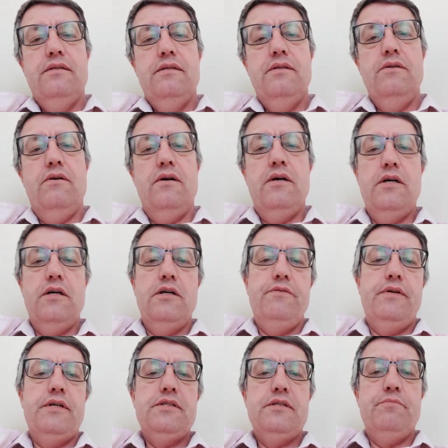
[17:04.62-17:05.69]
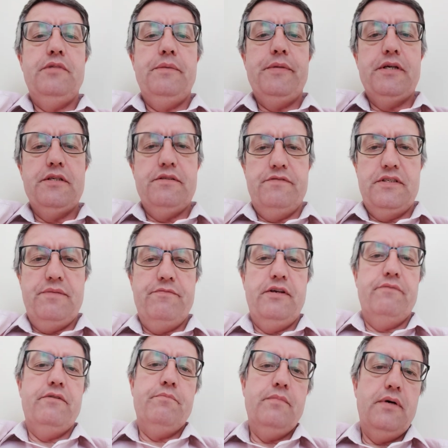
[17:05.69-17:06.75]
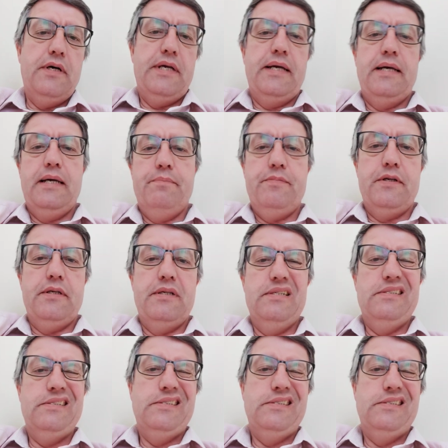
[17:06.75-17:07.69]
not hiring somebody because of something that might happen.